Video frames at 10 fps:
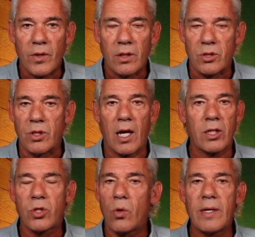It's not a
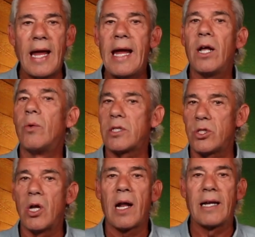tornado. It's
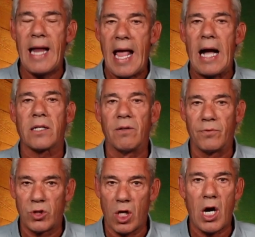not an act
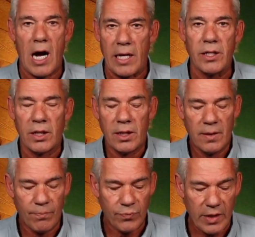of God.
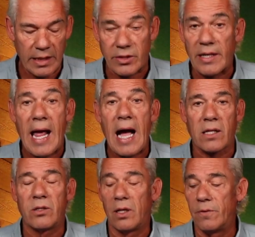It's an
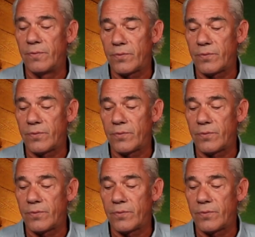act of